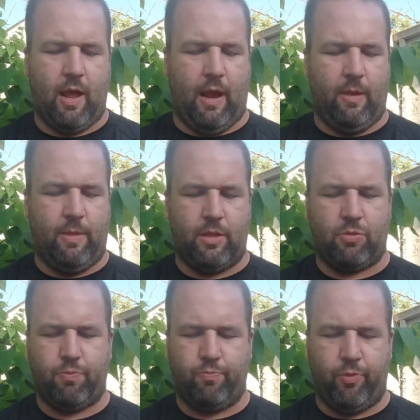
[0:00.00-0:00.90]
and
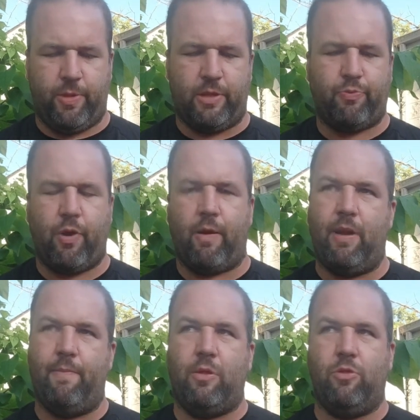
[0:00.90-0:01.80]
with this spring I'm
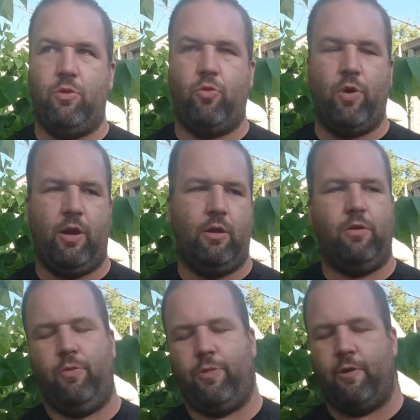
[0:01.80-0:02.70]
hitting about 220 to
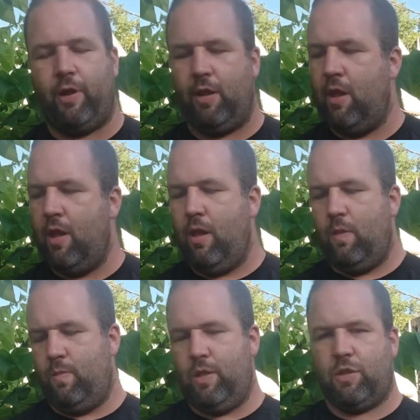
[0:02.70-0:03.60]
230.
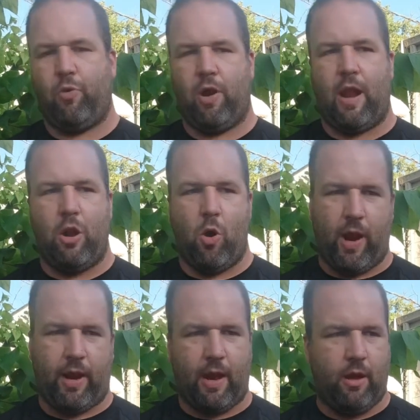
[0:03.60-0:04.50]
This spring I know
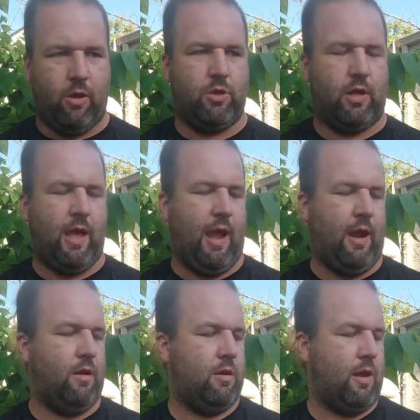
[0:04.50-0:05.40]
I cannot use a
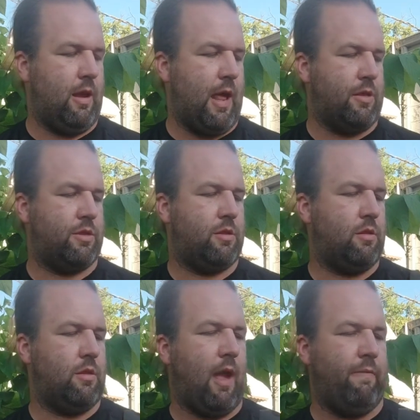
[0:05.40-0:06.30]
cane unless
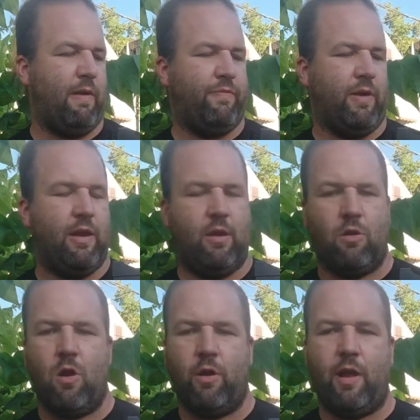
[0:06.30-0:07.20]
I've left it in here
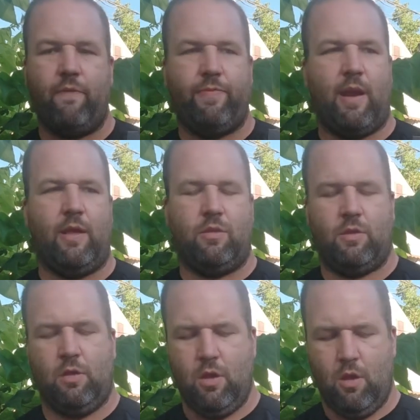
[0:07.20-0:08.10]
long enough that
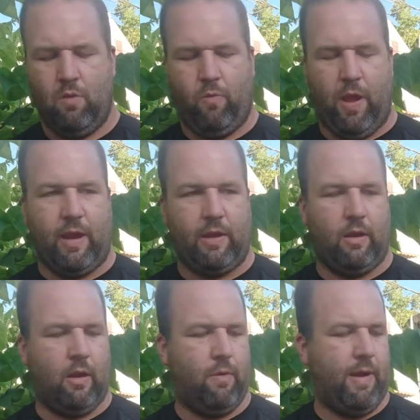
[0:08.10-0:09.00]
it's weakened it a
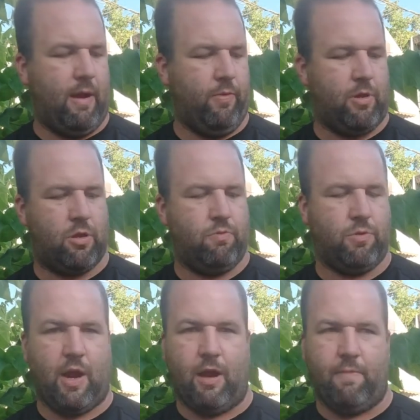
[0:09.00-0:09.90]
little bit, which
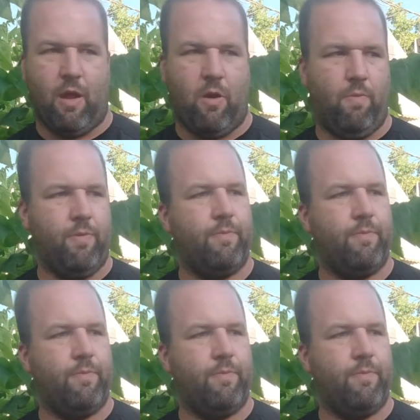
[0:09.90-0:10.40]
was kind of my hope.